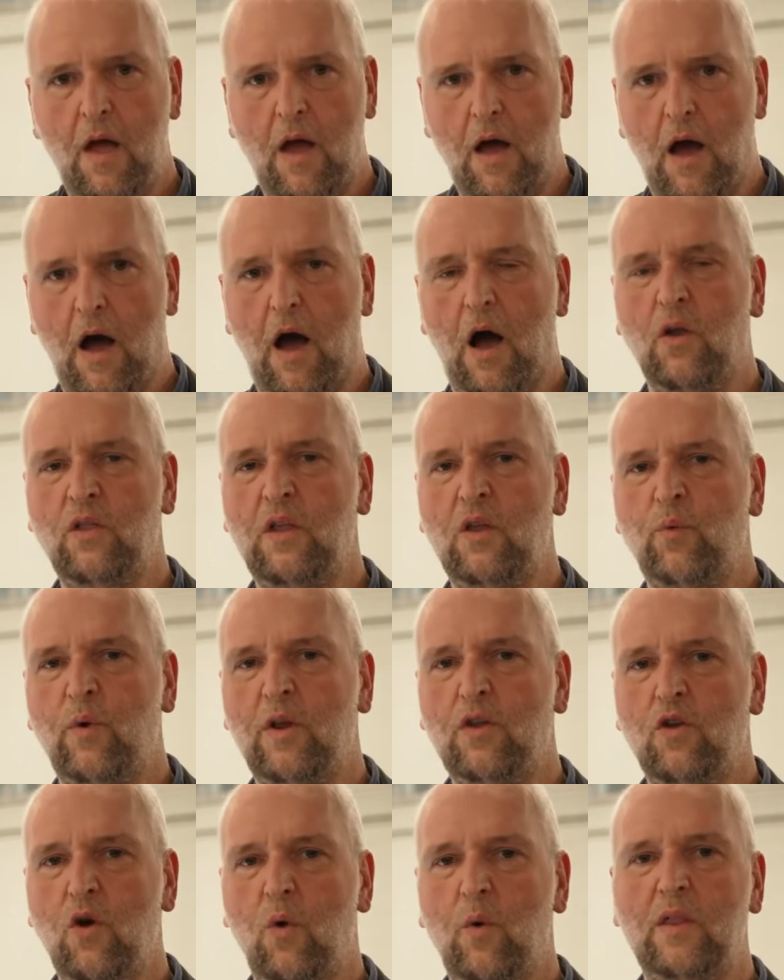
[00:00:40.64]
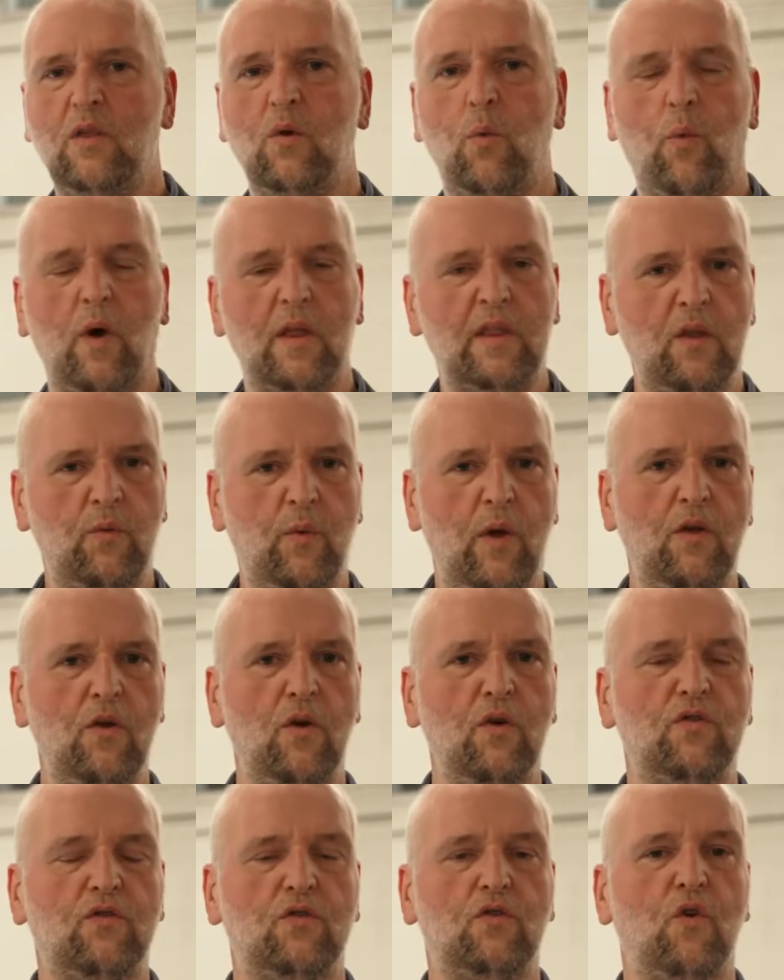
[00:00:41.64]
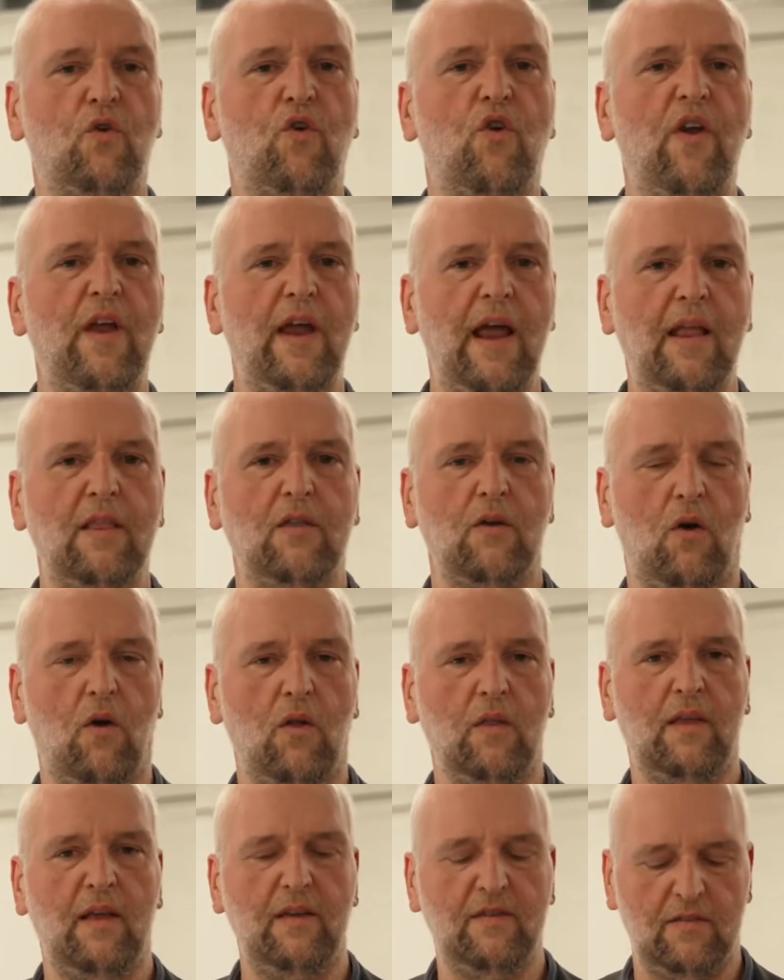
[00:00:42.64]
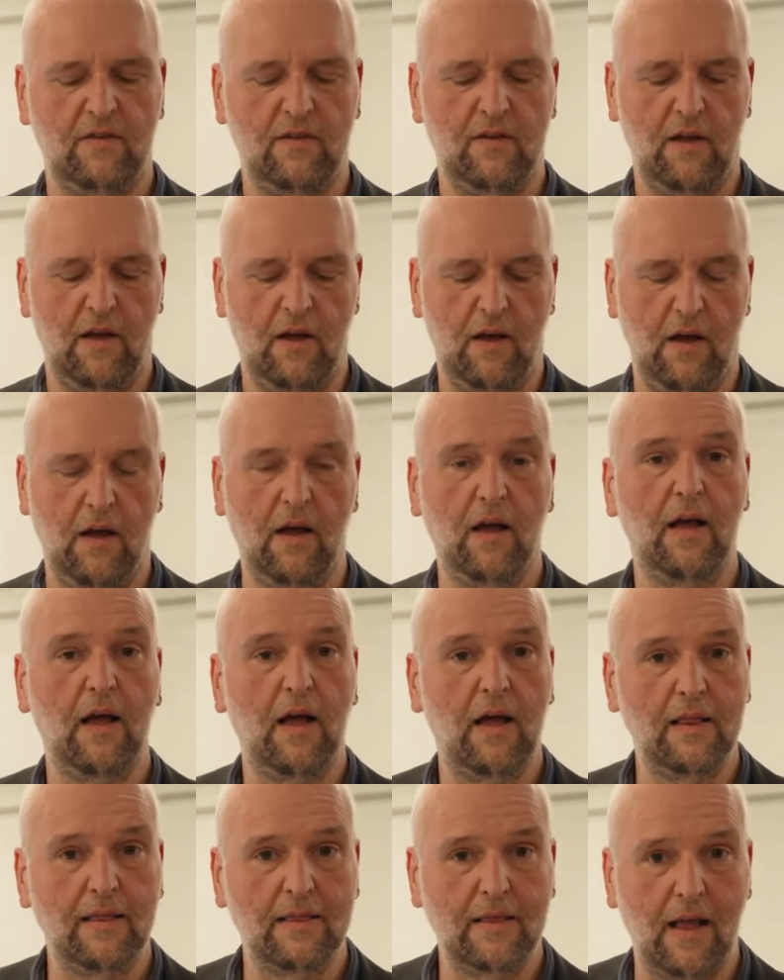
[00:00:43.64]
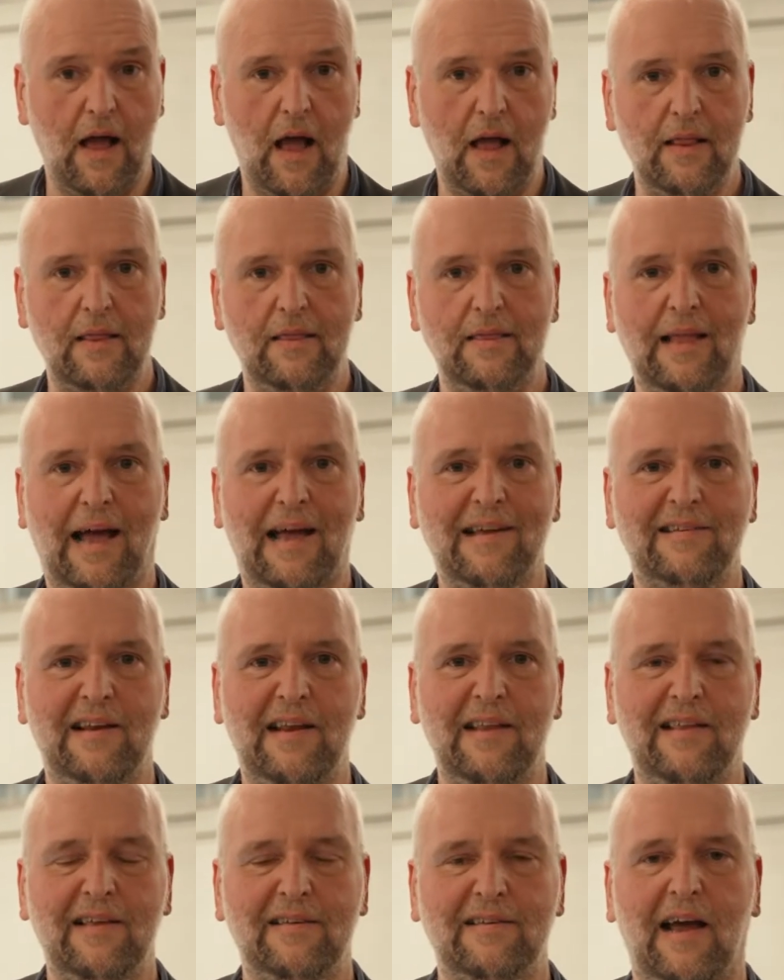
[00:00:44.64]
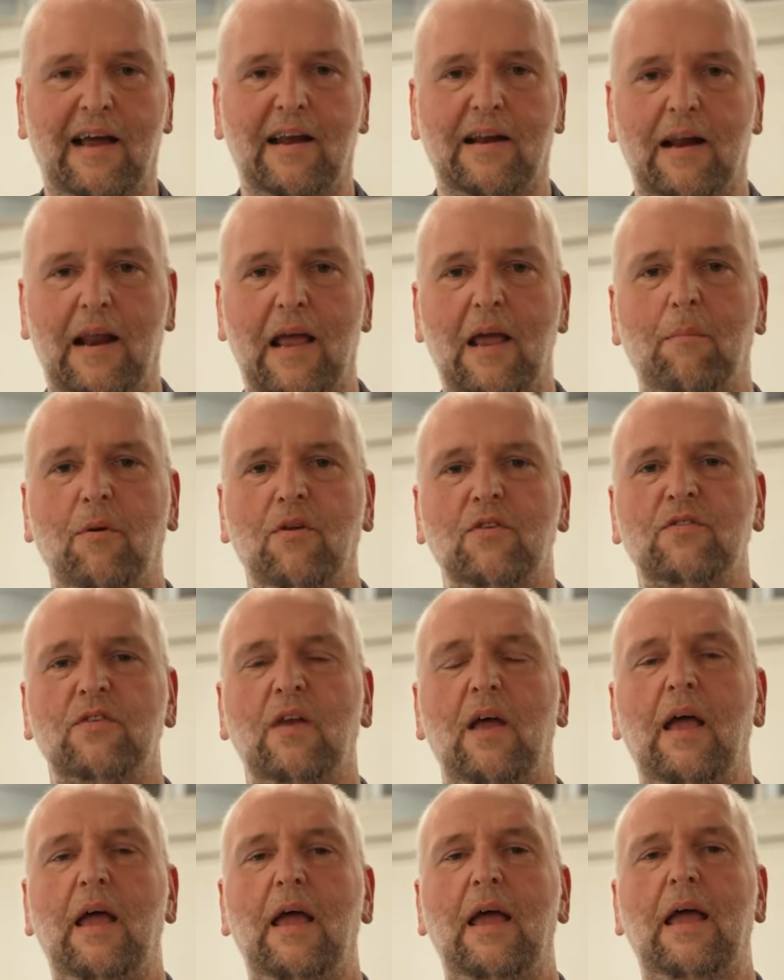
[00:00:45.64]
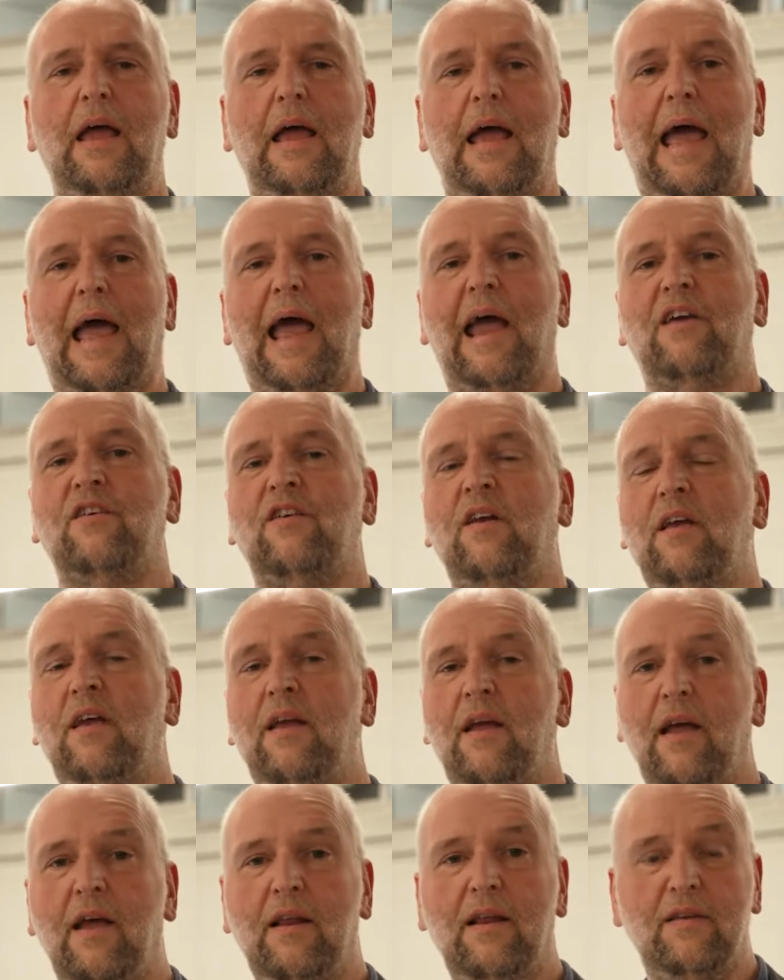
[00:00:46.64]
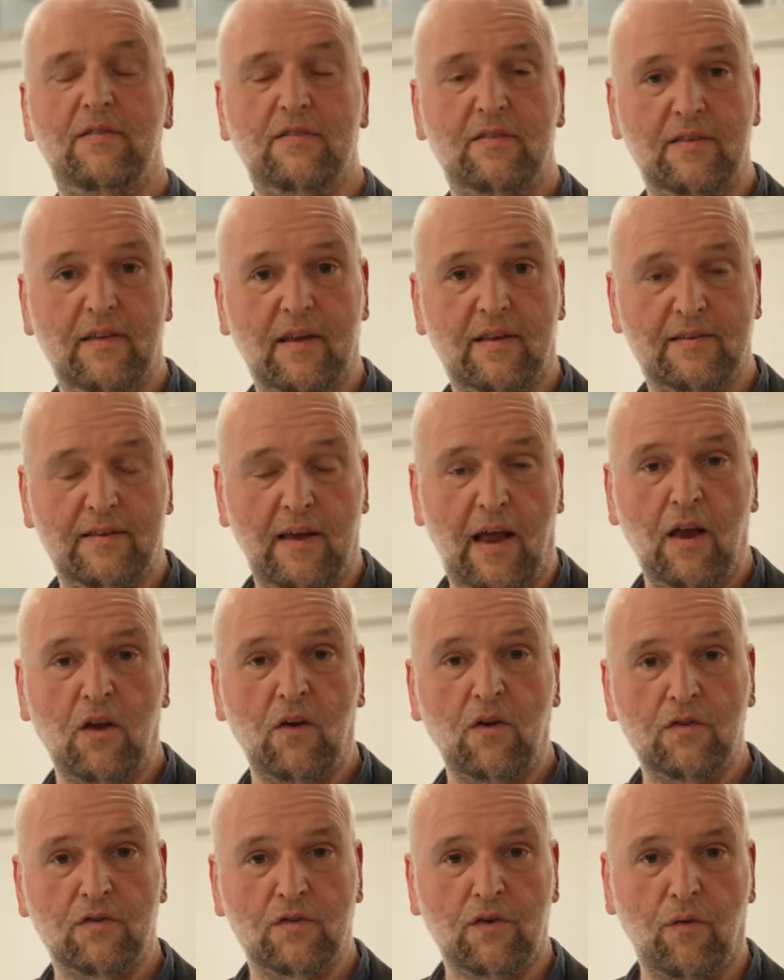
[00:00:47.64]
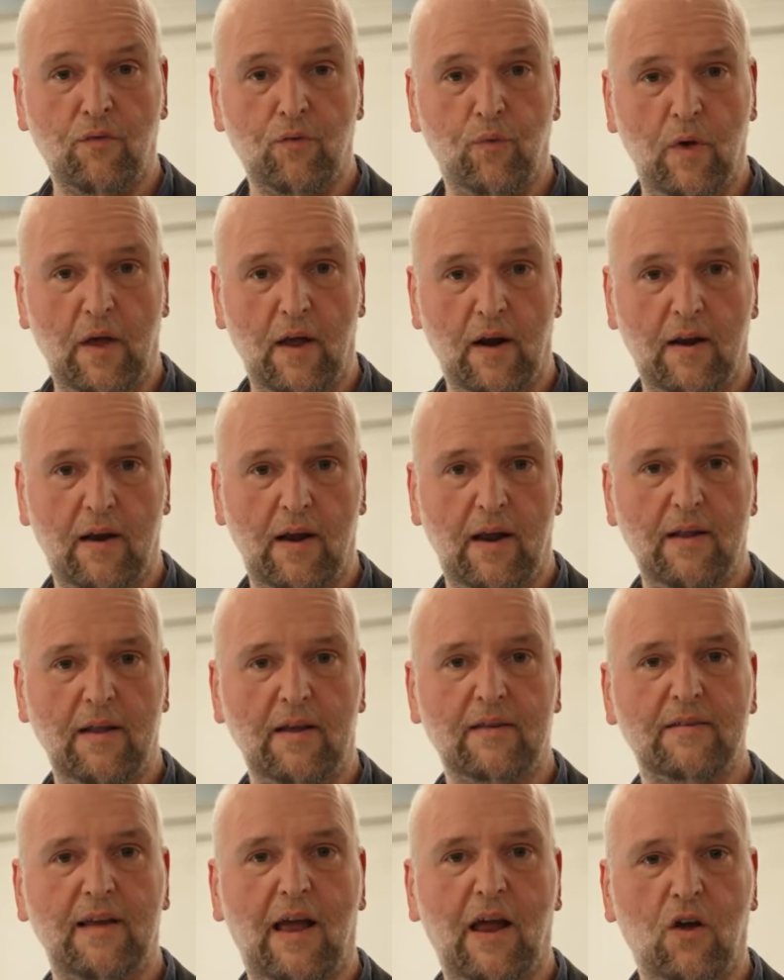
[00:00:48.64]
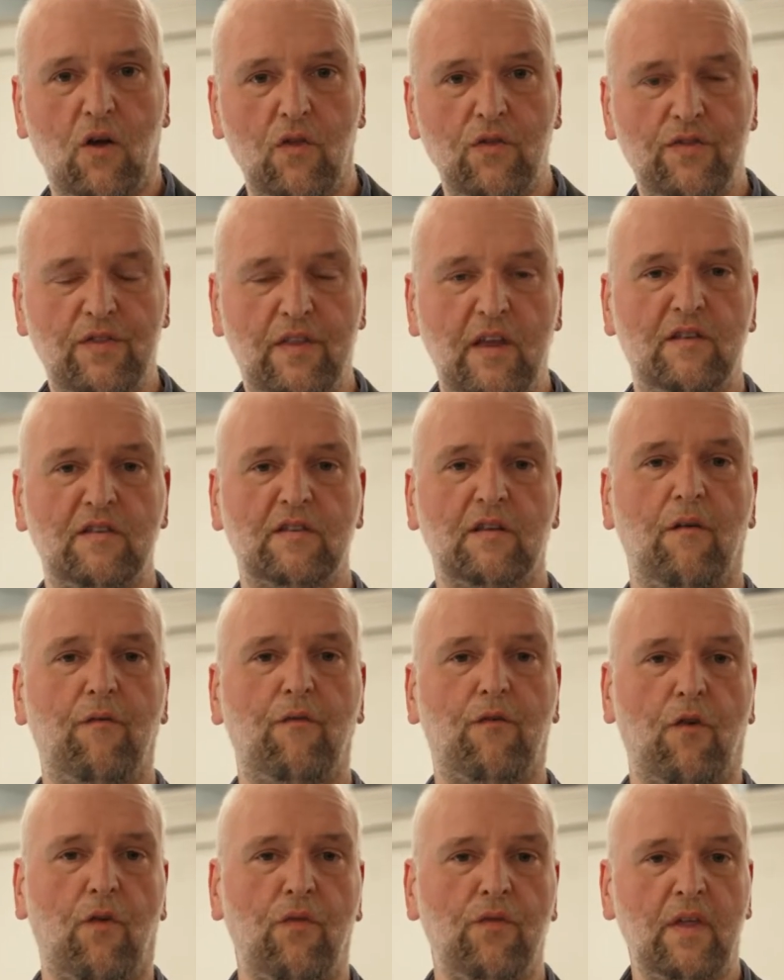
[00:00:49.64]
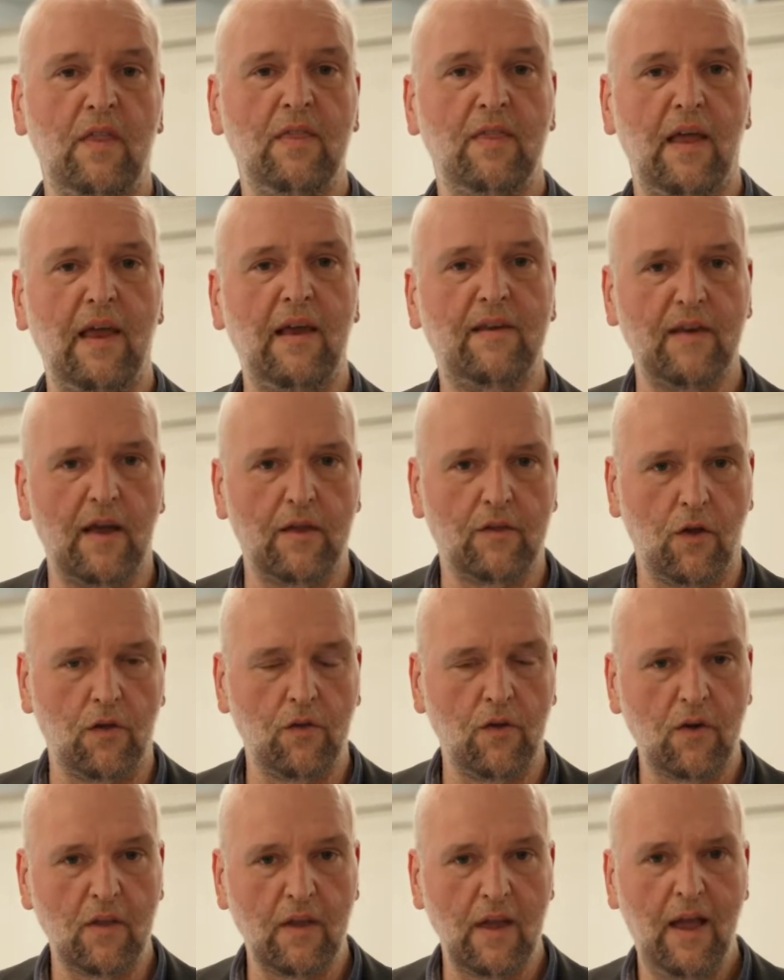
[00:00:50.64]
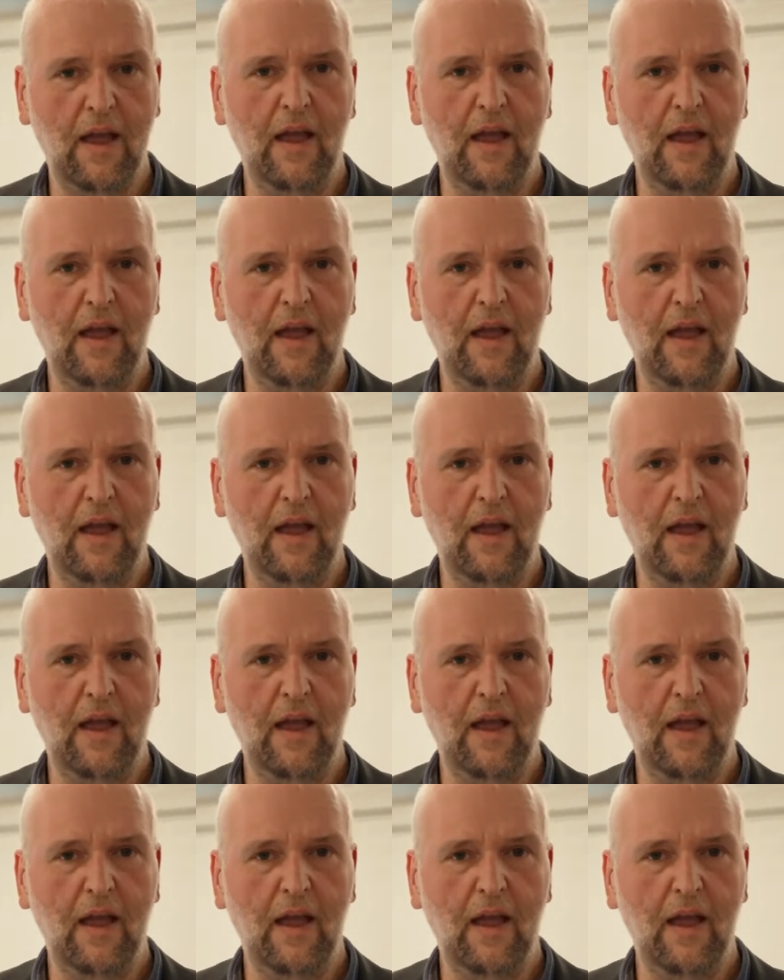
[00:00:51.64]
How did we do it? What did we use to create all these nicely designed labels? Actually, it is the Xeikon software, the Xeikon digital frontend, the X800.